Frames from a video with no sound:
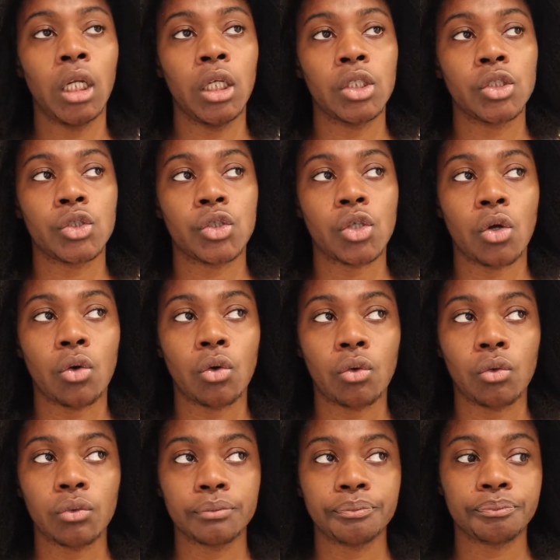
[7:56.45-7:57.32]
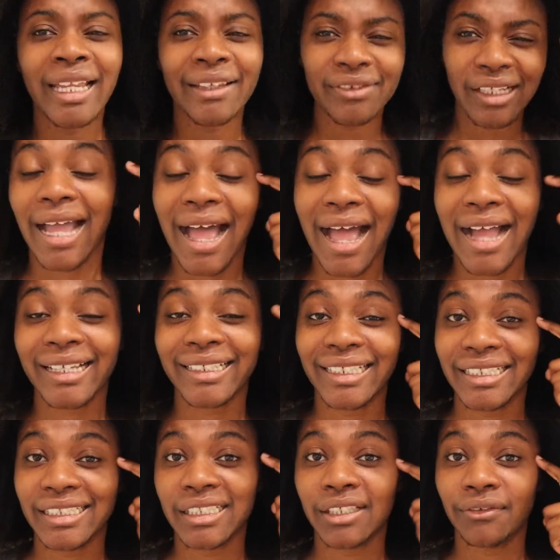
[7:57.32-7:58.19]
So I have to
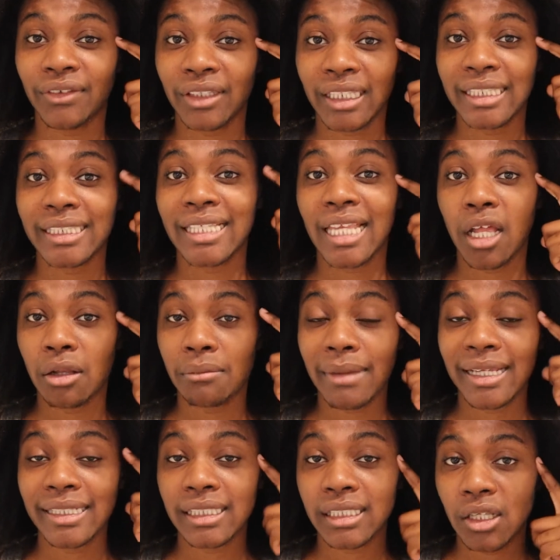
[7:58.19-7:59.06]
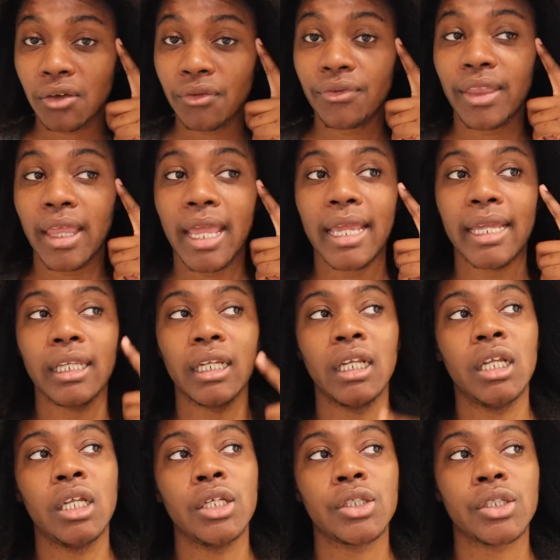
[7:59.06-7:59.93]
cognitively tell myself that,
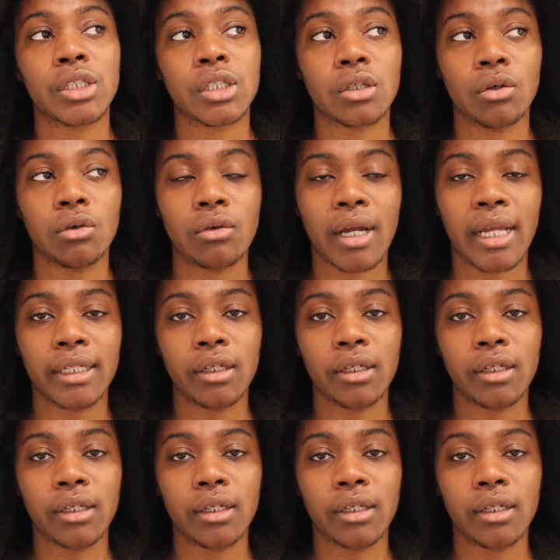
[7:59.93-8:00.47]
so I